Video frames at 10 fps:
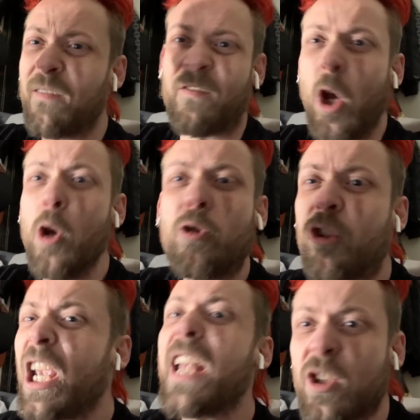Two
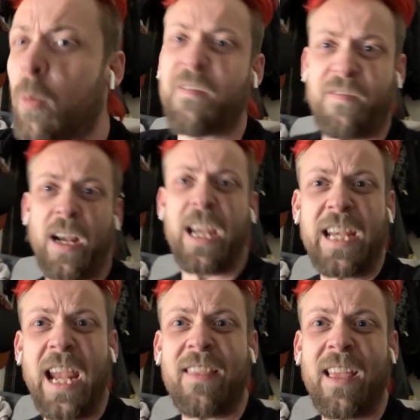shits would fucking
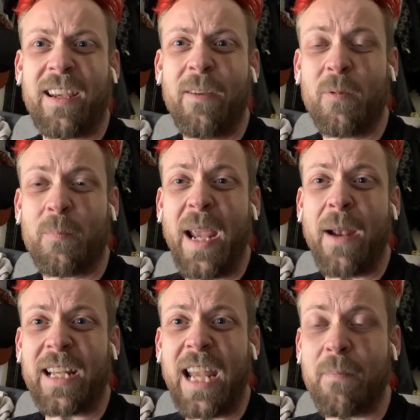get that, would be able
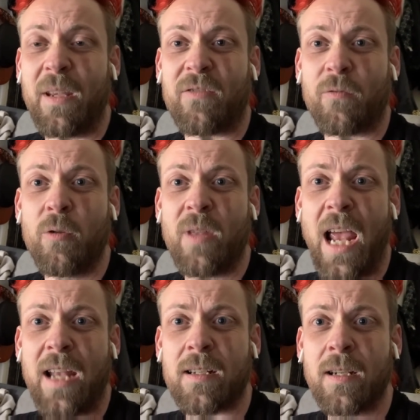to get me through
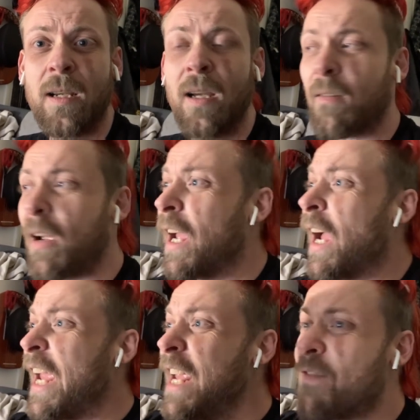that, right?
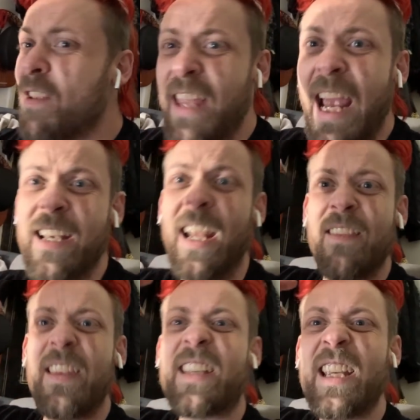Even then,
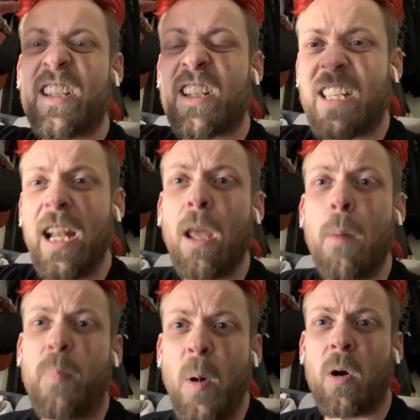this is still a
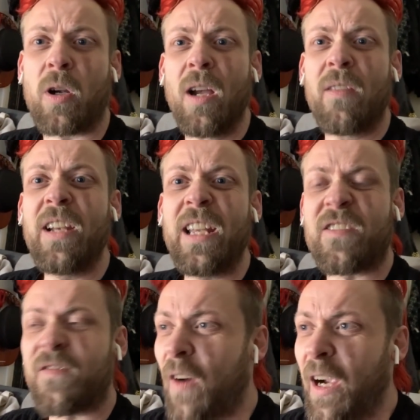book that is
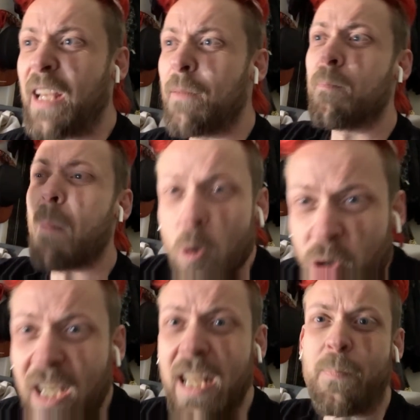fucking mostly